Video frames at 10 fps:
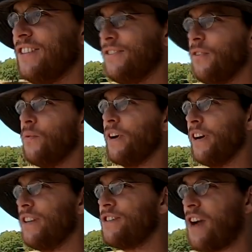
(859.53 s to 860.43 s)
So we're
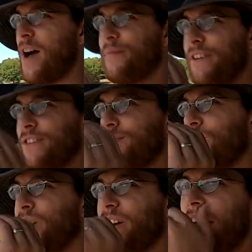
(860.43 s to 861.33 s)
gonna drop this
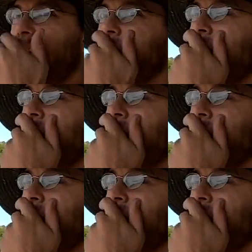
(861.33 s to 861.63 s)
one like,